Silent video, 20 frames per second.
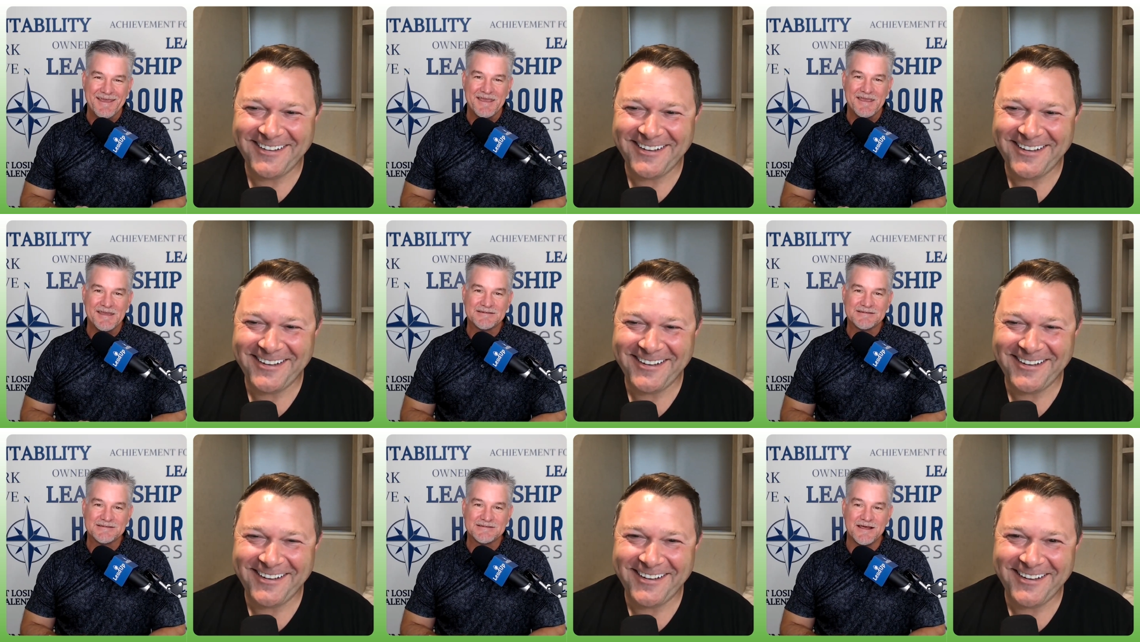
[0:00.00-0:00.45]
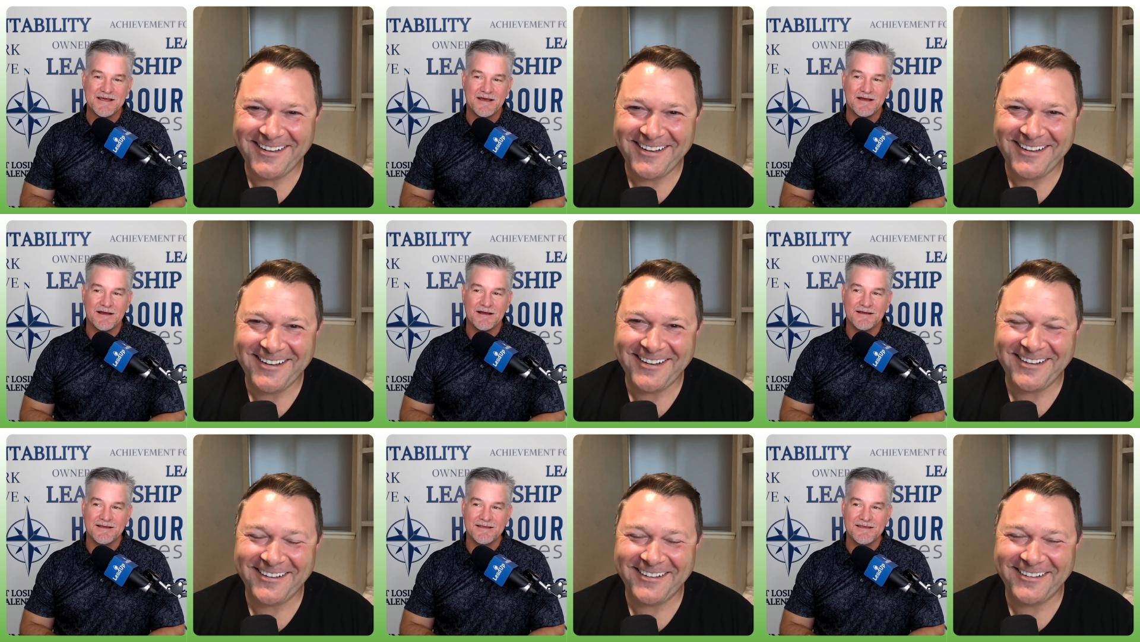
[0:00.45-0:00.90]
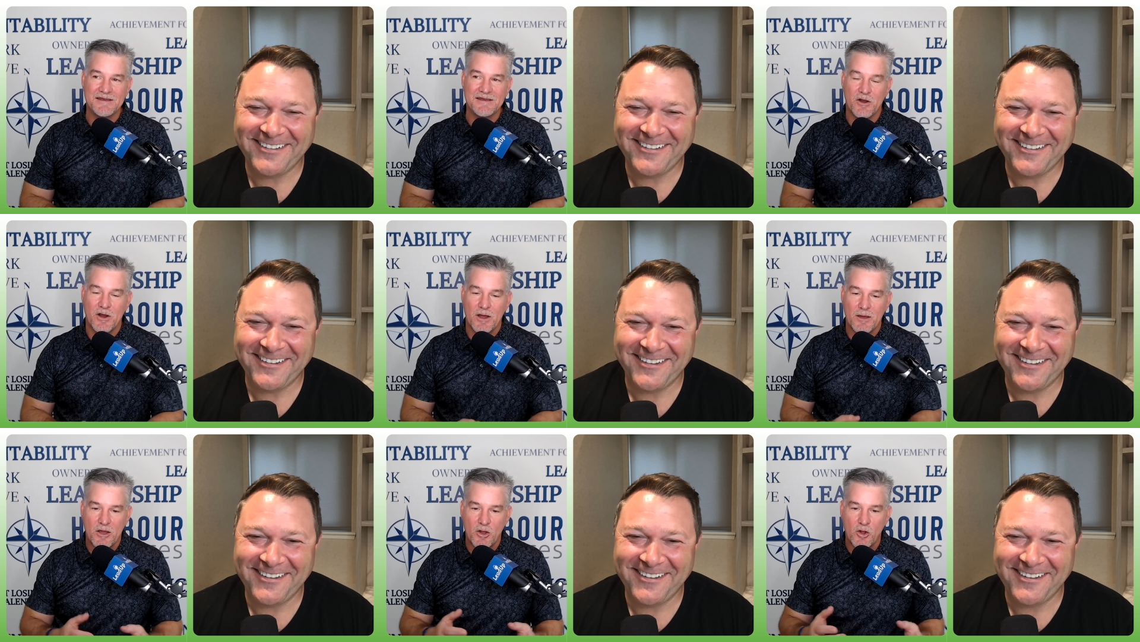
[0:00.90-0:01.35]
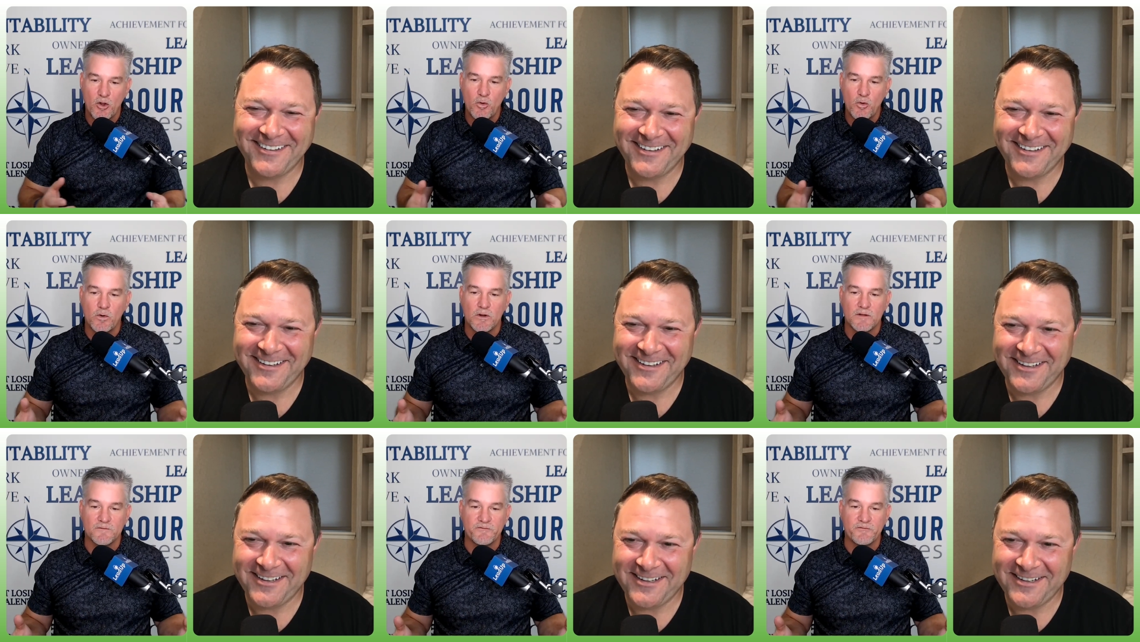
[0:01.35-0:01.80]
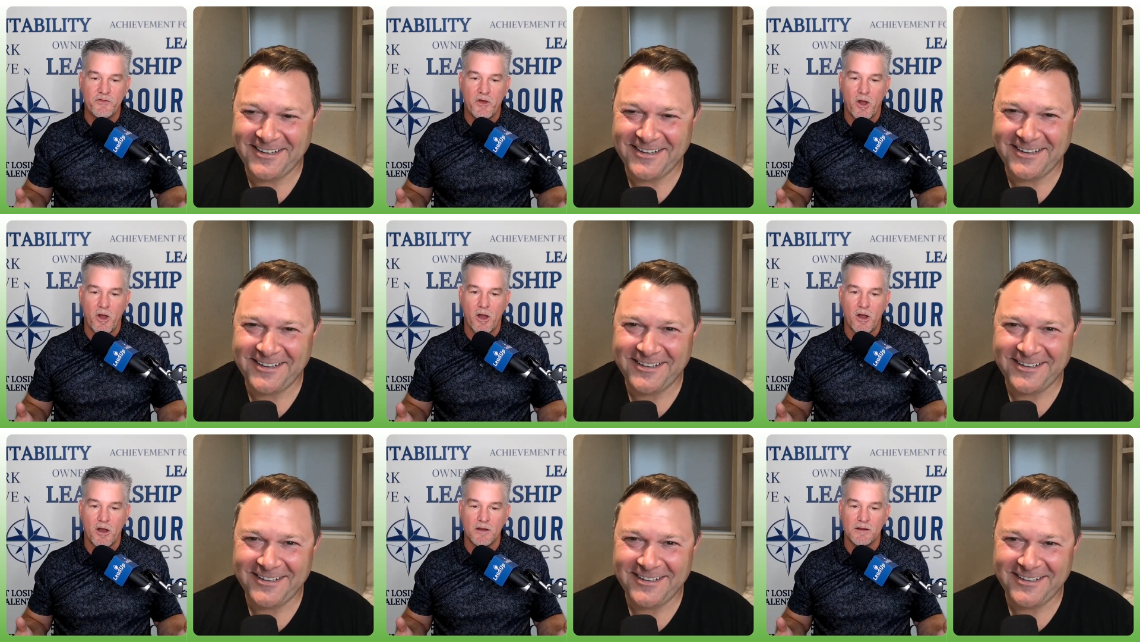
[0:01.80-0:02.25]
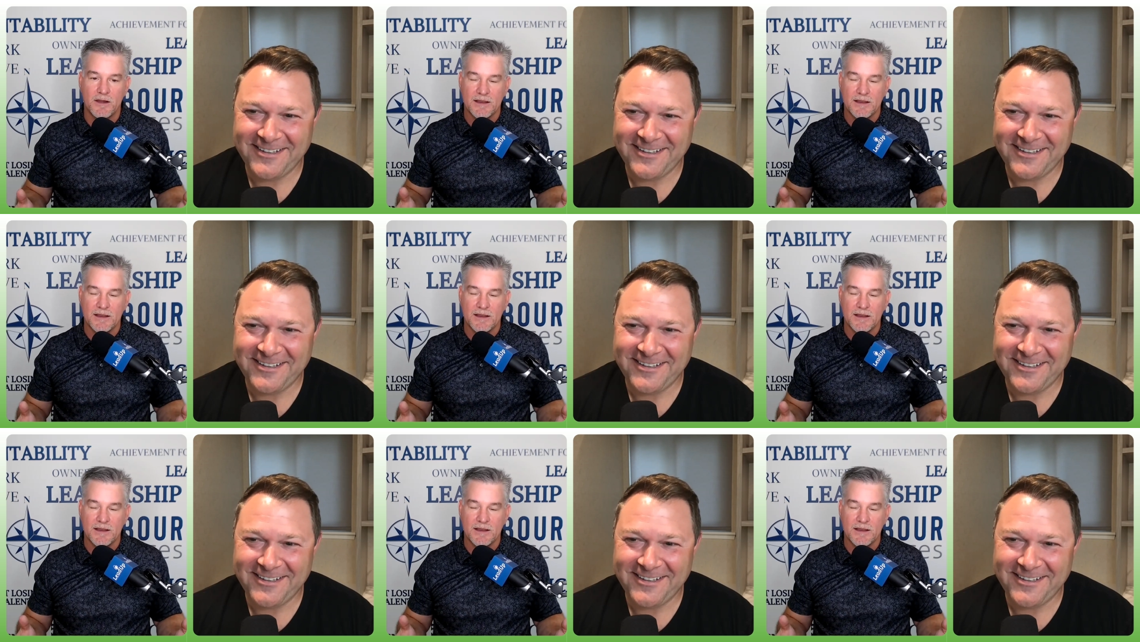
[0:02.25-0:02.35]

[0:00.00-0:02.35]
Speaker 1: it's, you know, who would have thought?